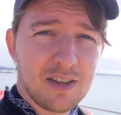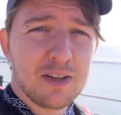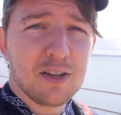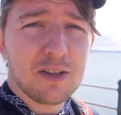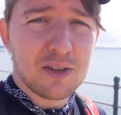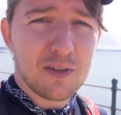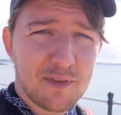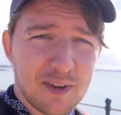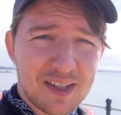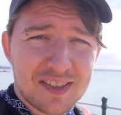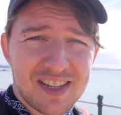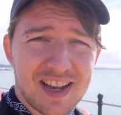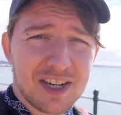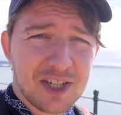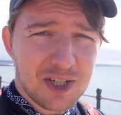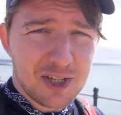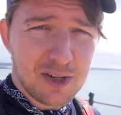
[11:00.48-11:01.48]
The first
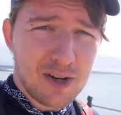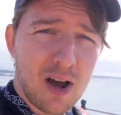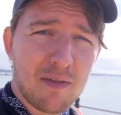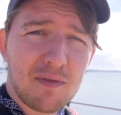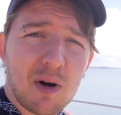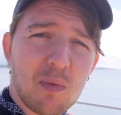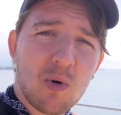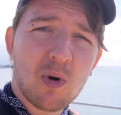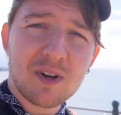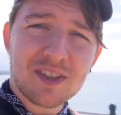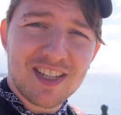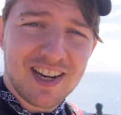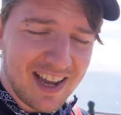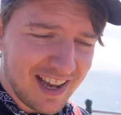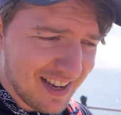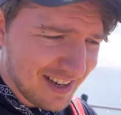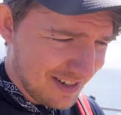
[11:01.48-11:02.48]
section of our walk
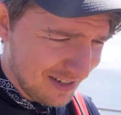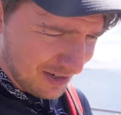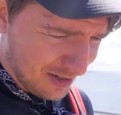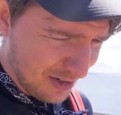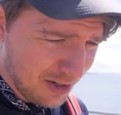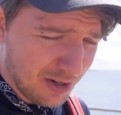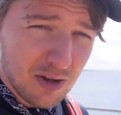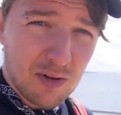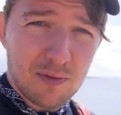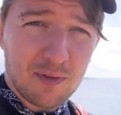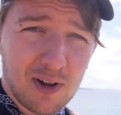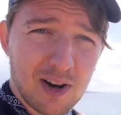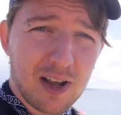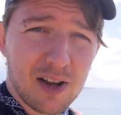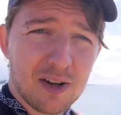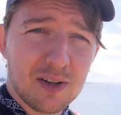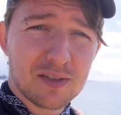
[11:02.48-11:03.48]
today
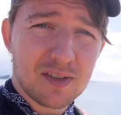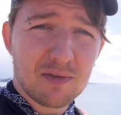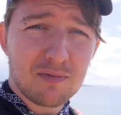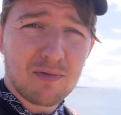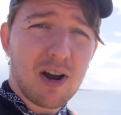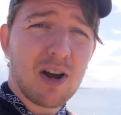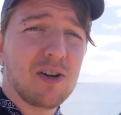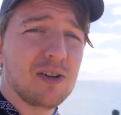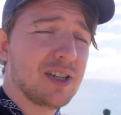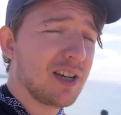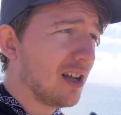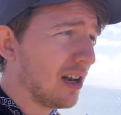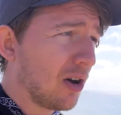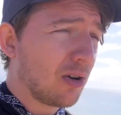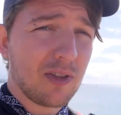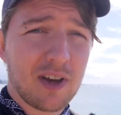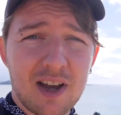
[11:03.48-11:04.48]
follows the road
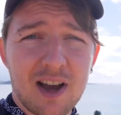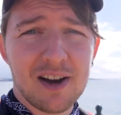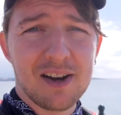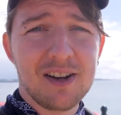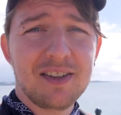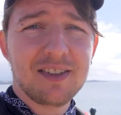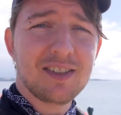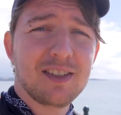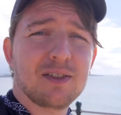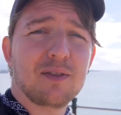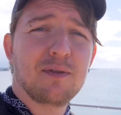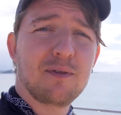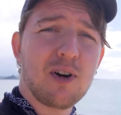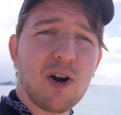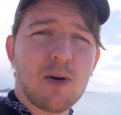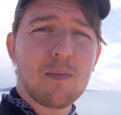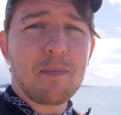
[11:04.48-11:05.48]
along the coast
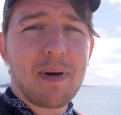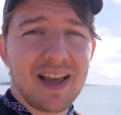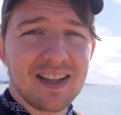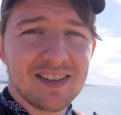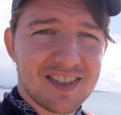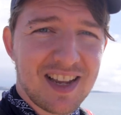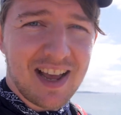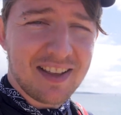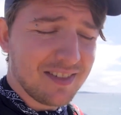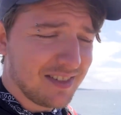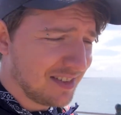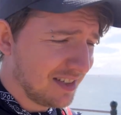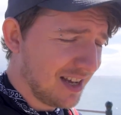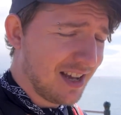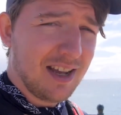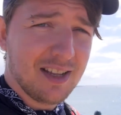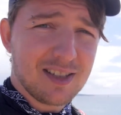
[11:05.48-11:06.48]
from Penzance
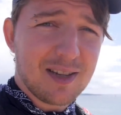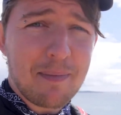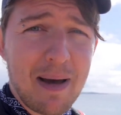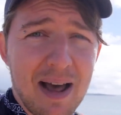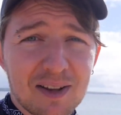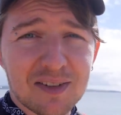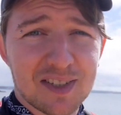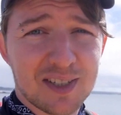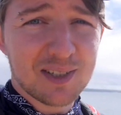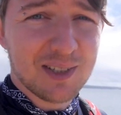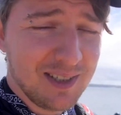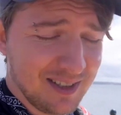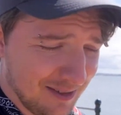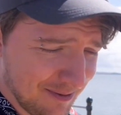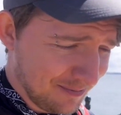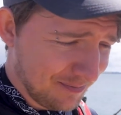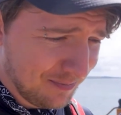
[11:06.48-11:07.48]
to Mousehole,
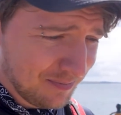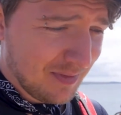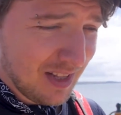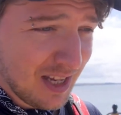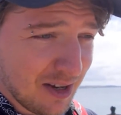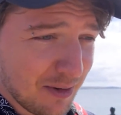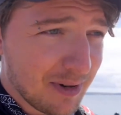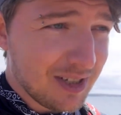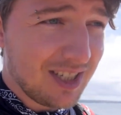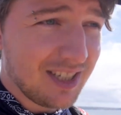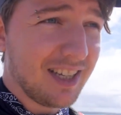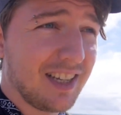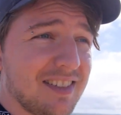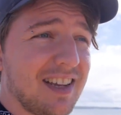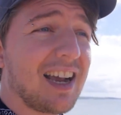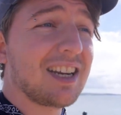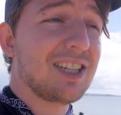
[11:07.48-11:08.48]
which
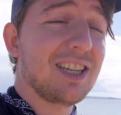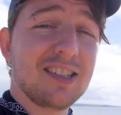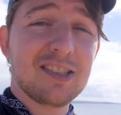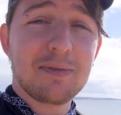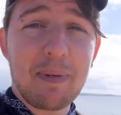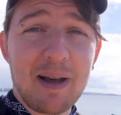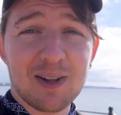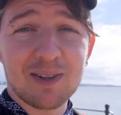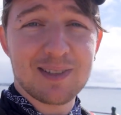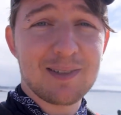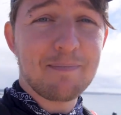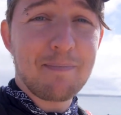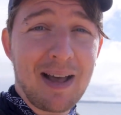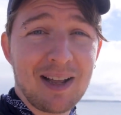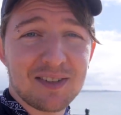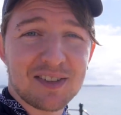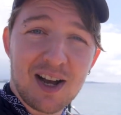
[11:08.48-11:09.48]
is actually spelt
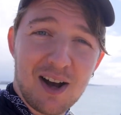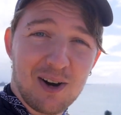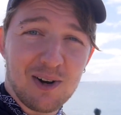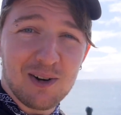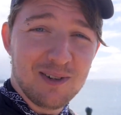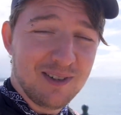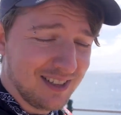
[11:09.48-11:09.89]
mouse hole.